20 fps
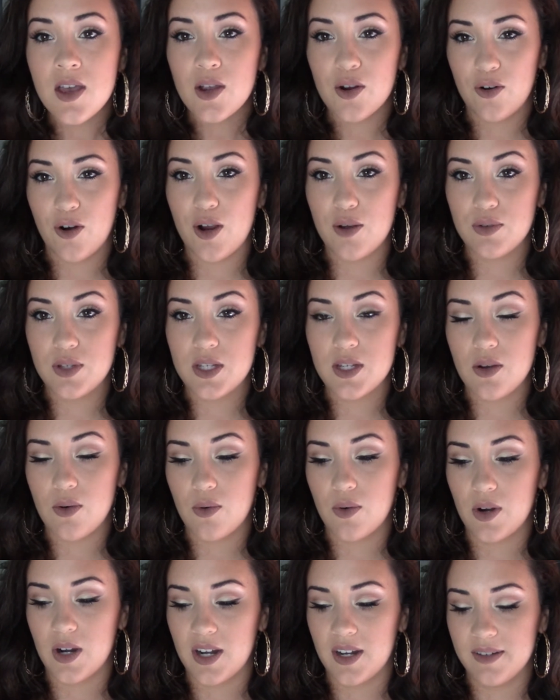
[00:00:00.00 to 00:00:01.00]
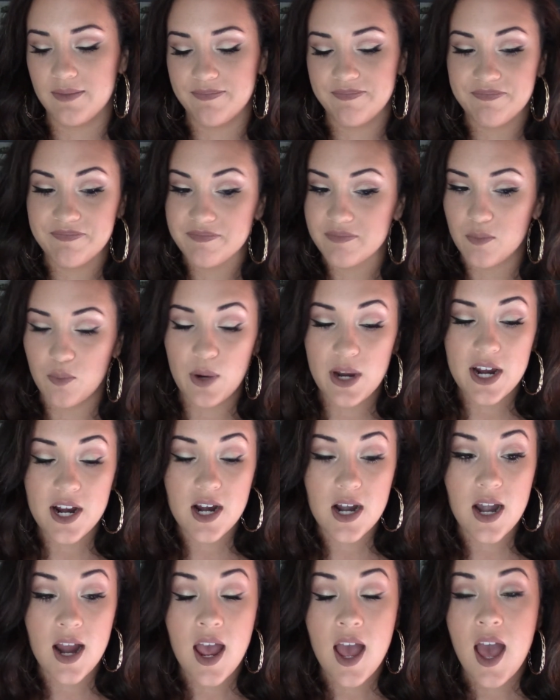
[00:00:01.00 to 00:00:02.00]
gross or
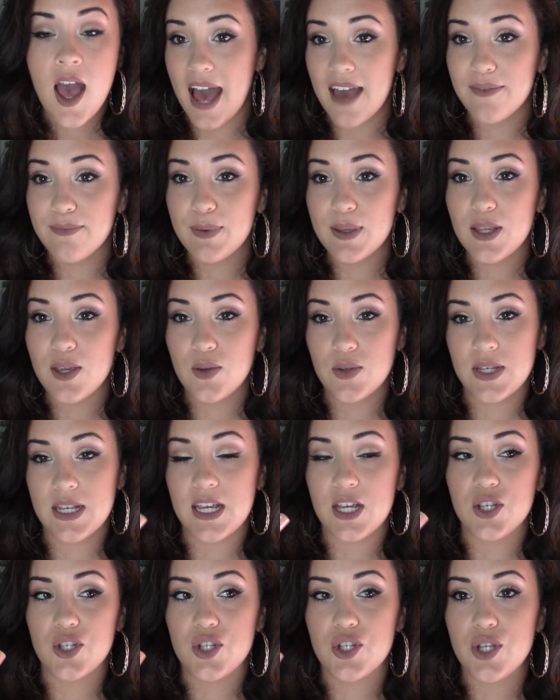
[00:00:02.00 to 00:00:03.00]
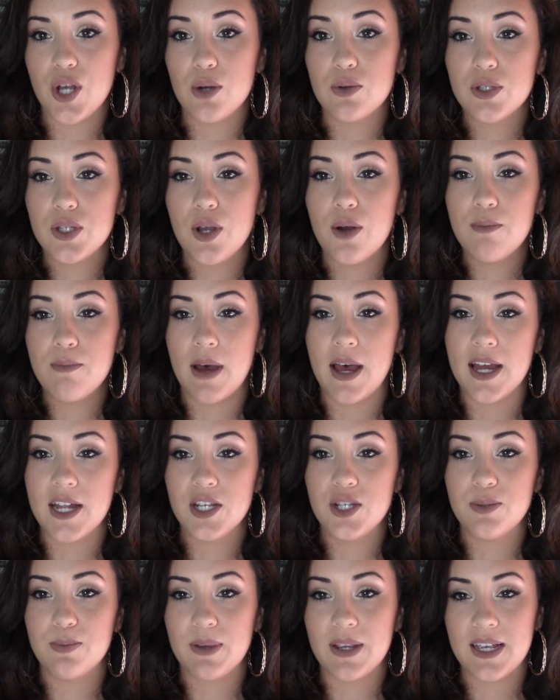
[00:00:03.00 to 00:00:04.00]
weird. I've been using it so
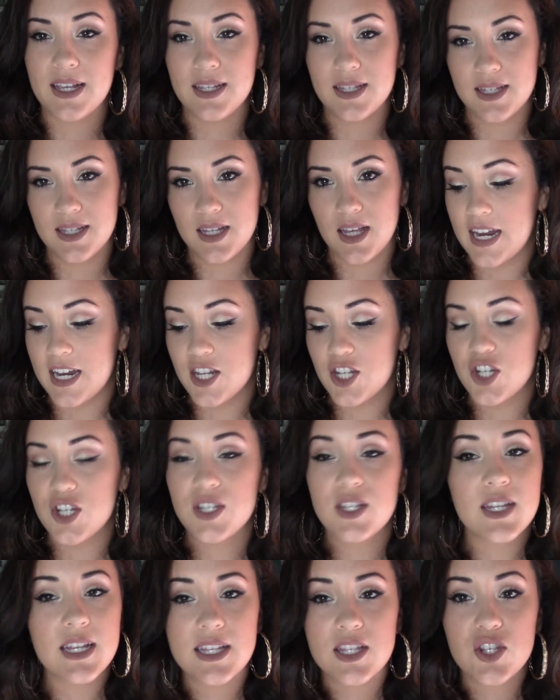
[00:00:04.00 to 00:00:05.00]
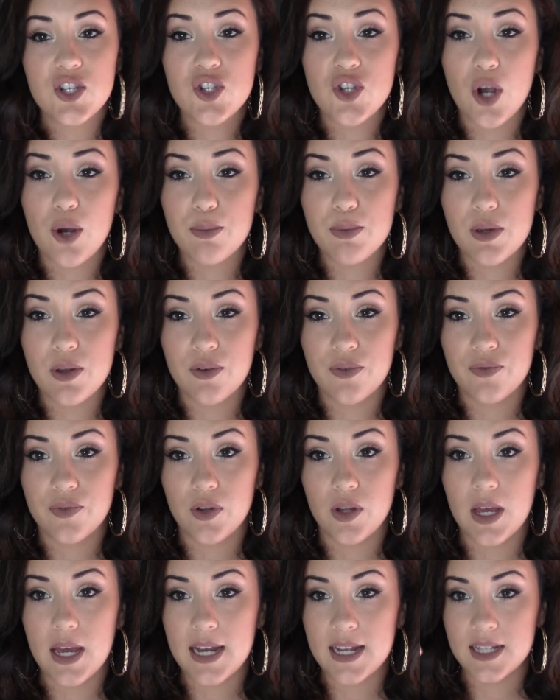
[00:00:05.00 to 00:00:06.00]
much because it's so
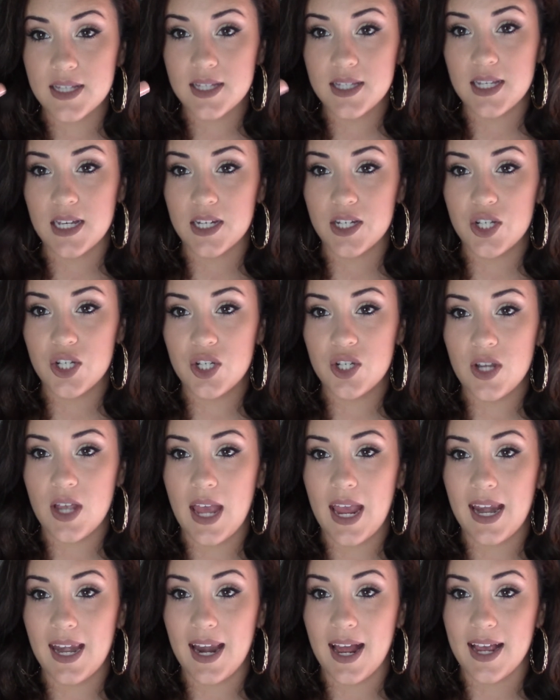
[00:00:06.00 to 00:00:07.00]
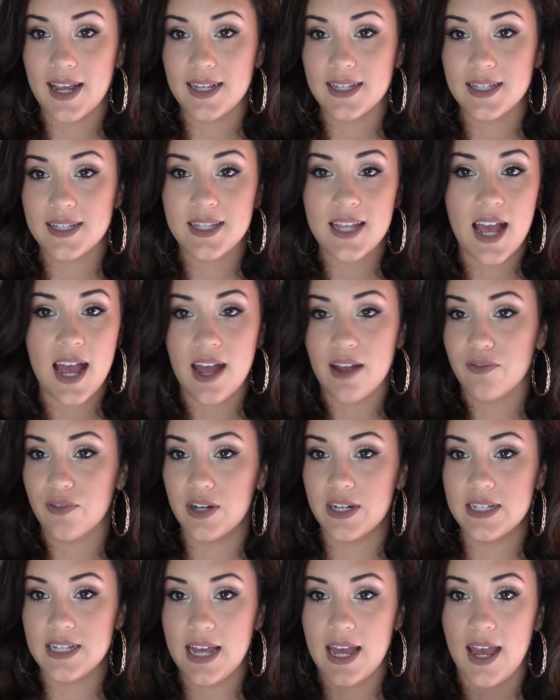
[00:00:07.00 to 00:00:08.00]
beautiful, and it's such a nice
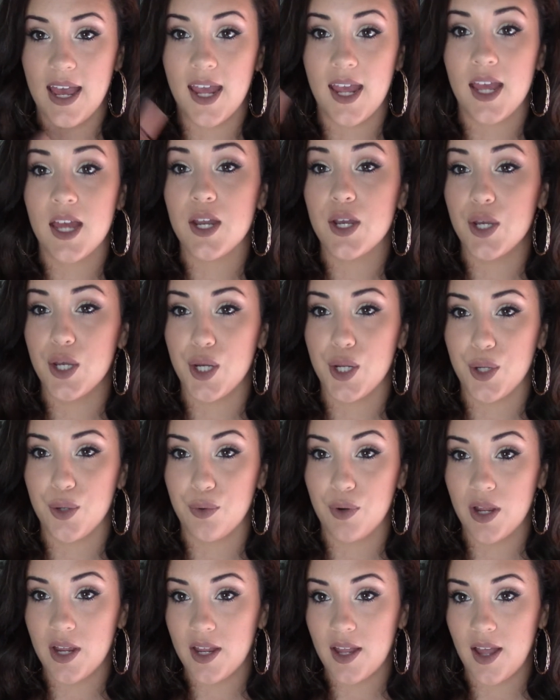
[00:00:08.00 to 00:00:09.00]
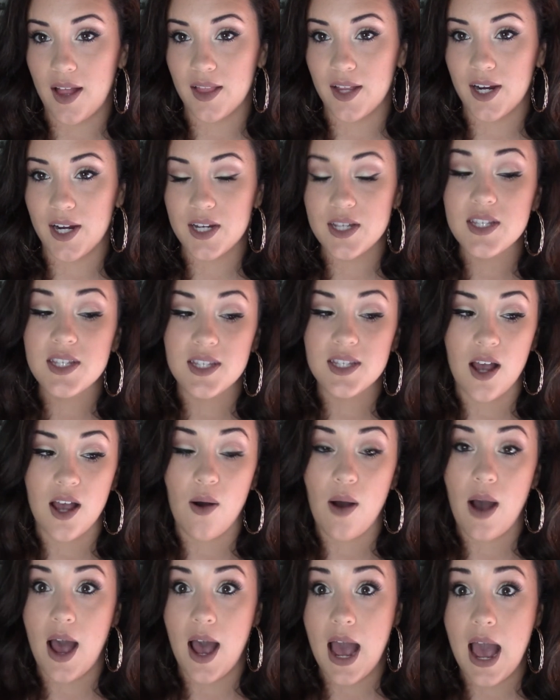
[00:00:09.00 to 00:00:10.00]
everyday nude color.
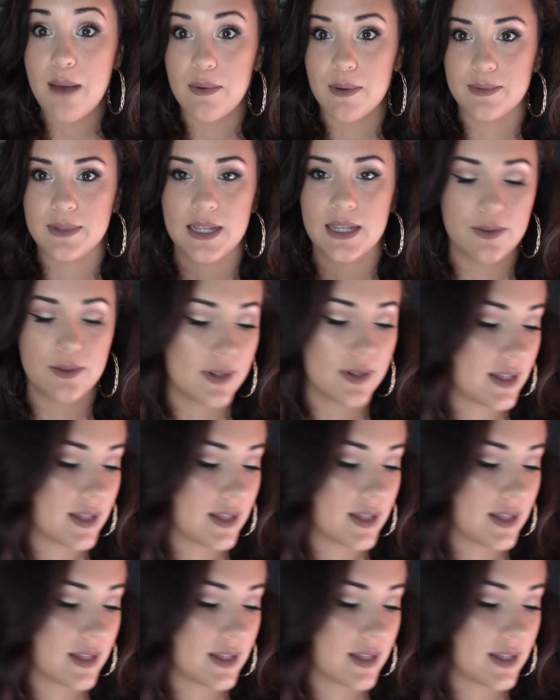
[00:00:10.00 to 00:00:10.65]
So I'm obsessed with